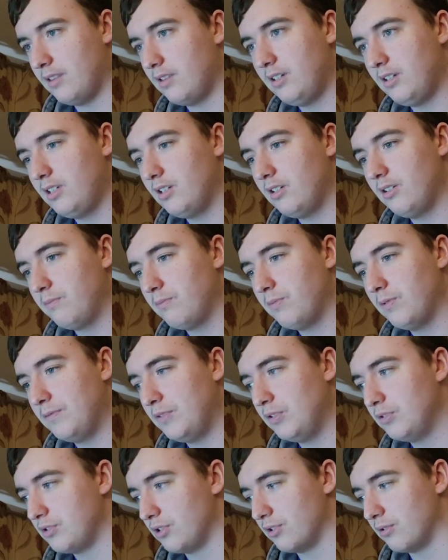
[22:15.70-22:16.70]
think your
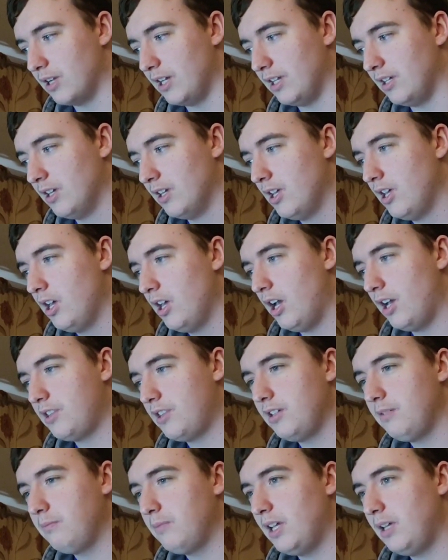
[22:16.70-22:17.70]
reviews are great. I
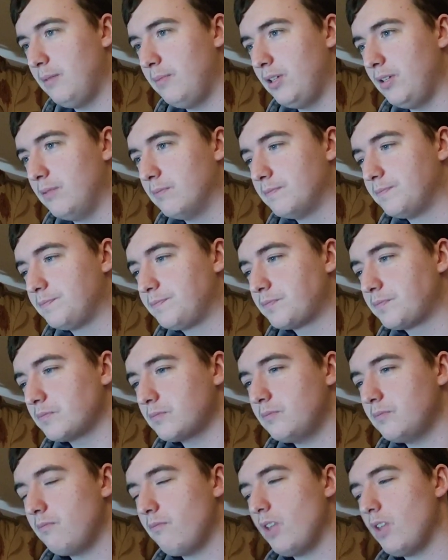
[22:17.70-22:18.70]
think maybe
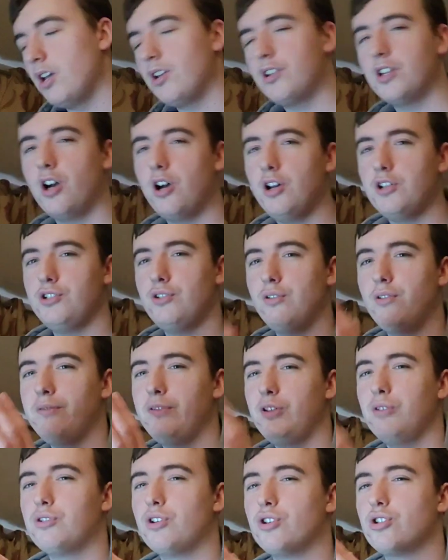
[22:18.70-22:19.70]
because your
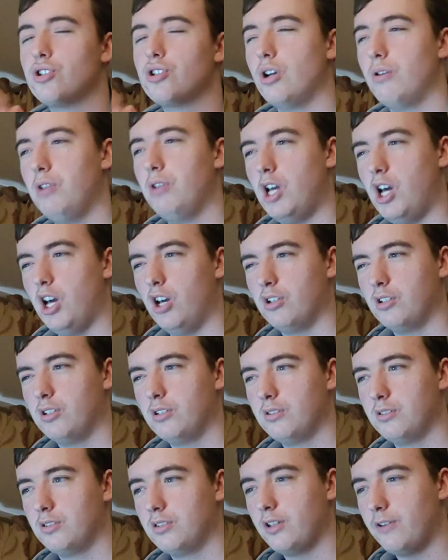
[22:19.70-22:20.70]
reviews are so long,
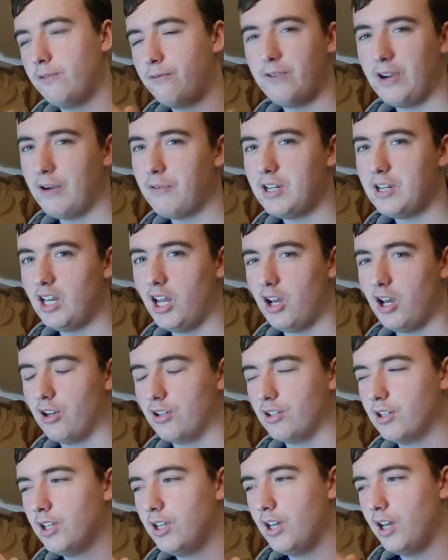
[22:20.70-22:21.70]
they're very
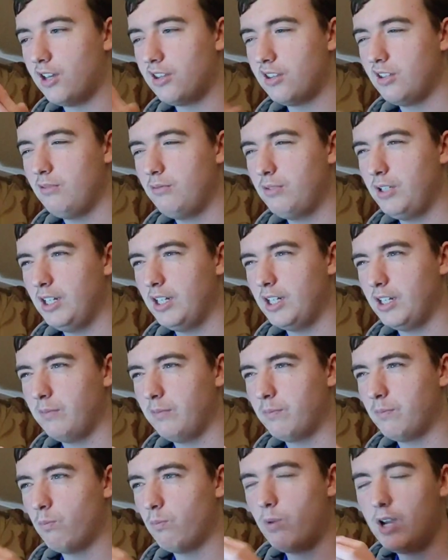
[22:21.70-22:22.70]
long. I think
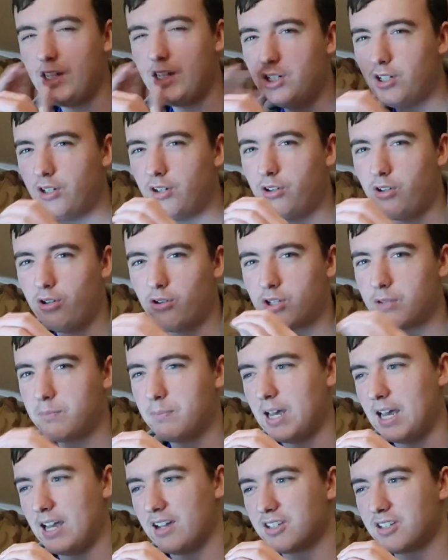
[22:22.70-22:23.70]
really when you're
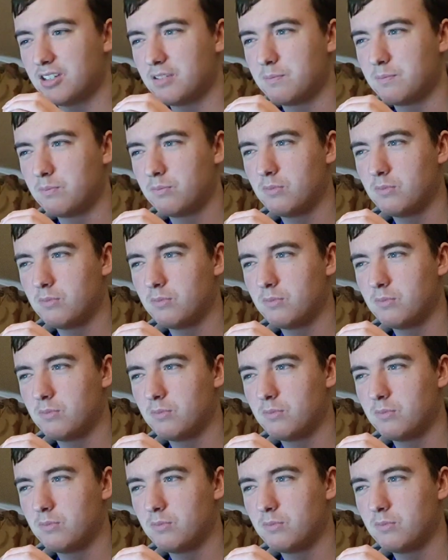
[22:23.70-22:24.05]
looking back,